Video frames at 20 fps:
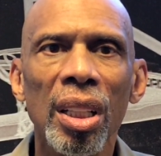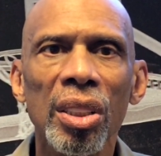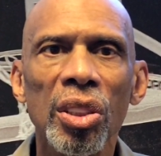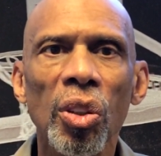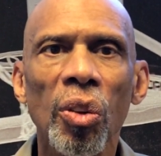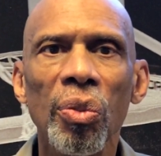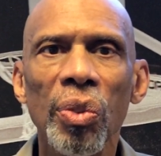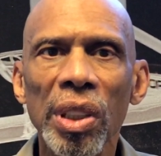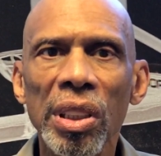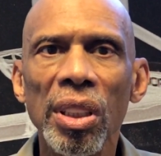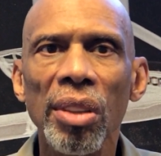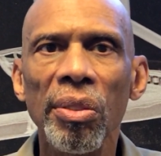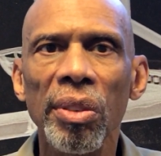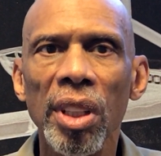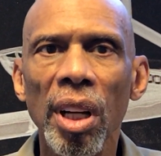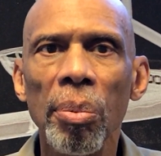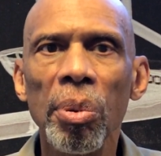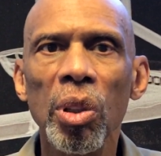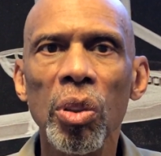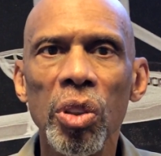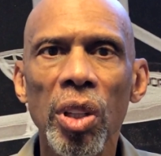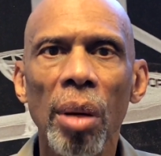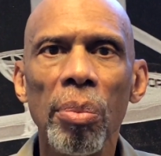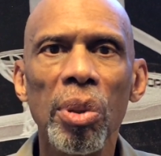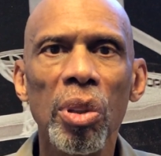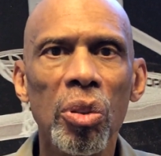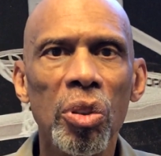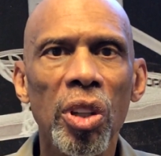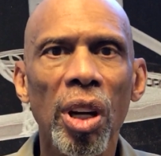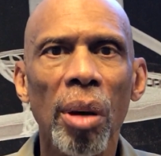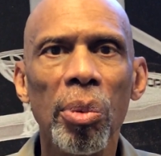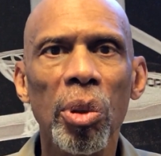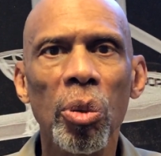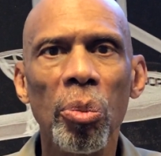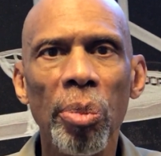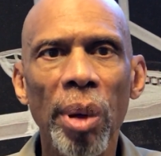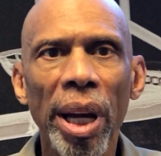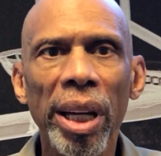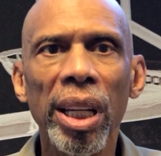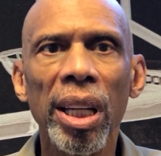So visit
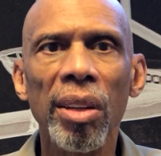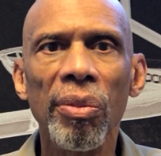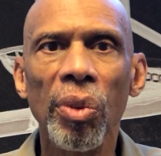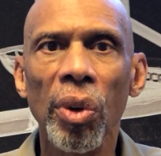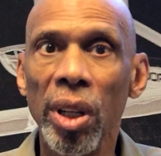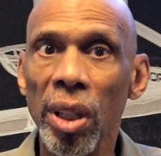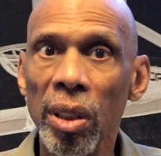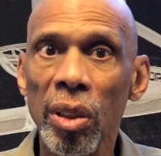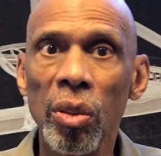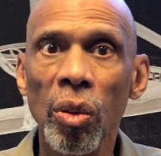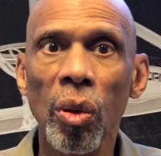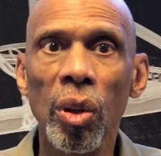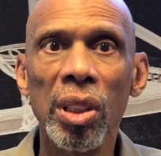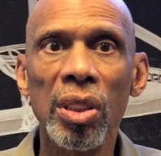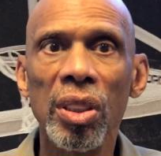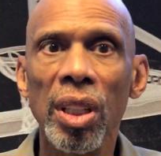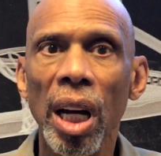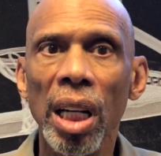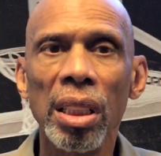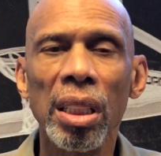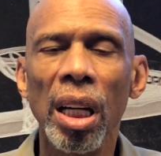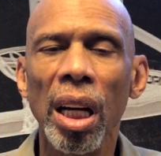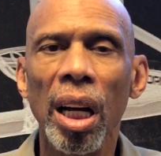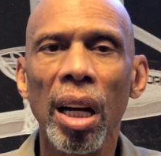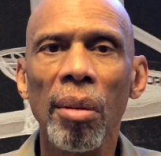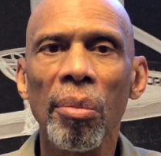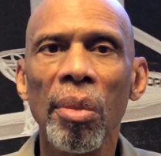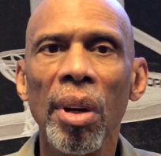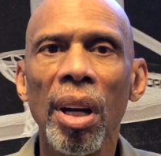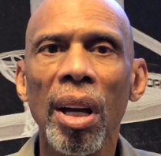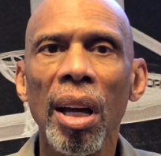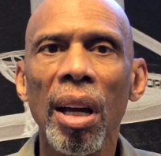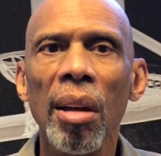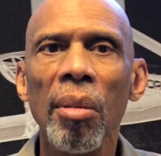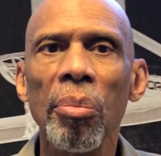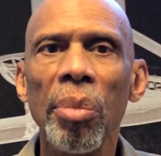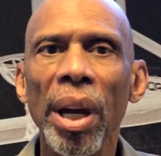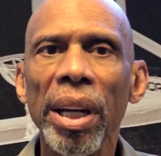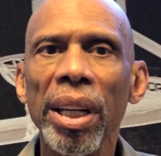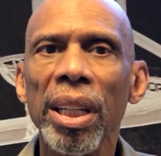www.beckyforillinois.com.
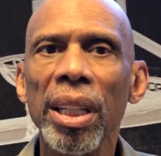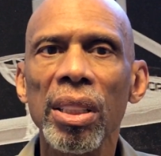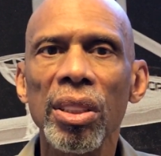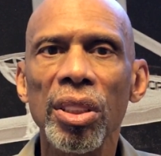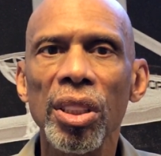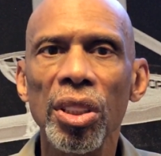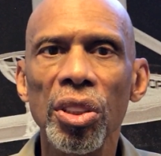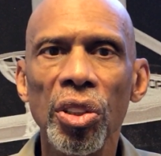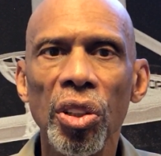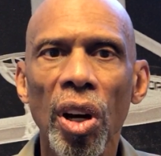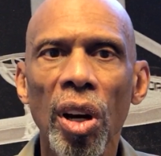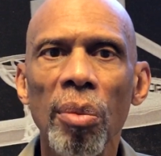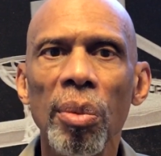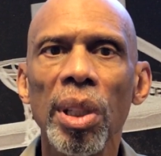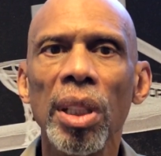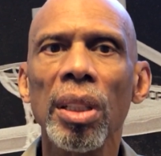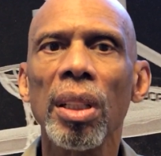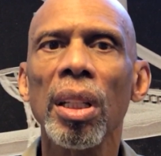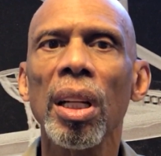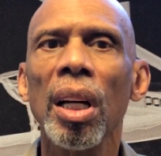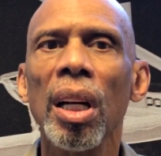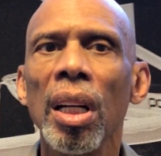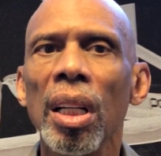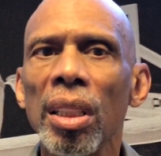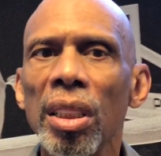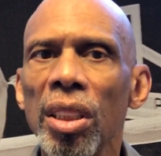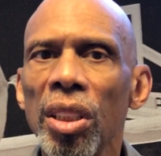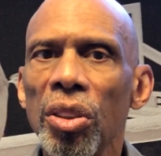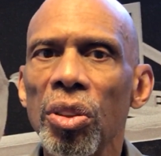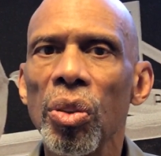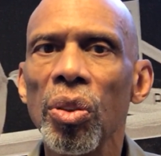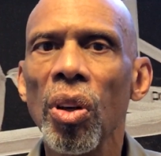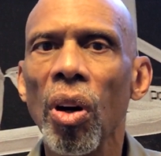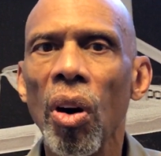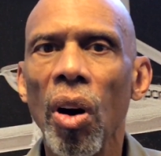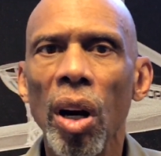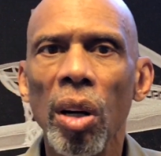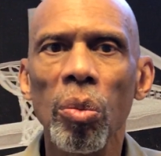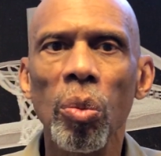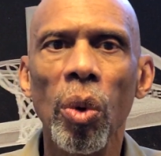Becky is determined to do
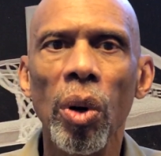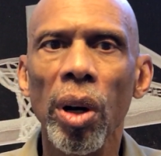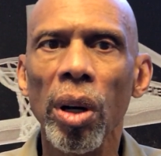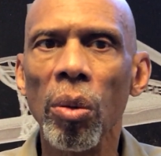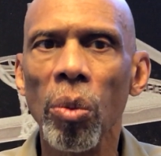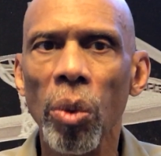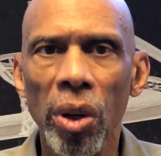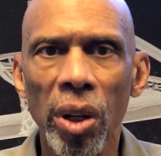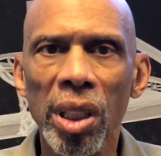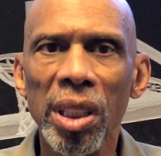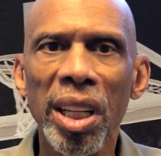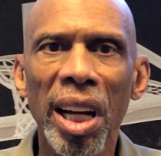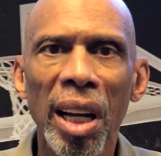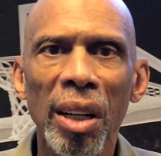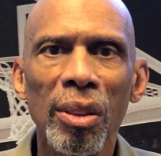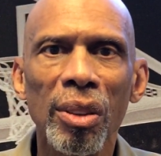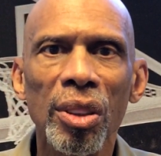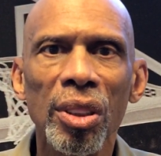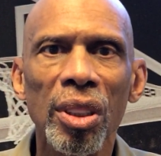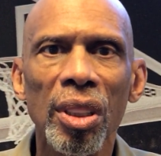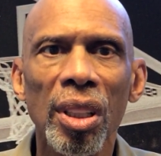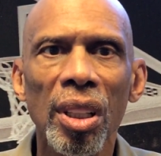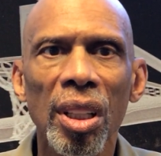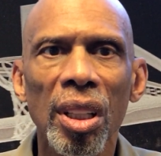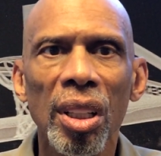the hard work where it counts.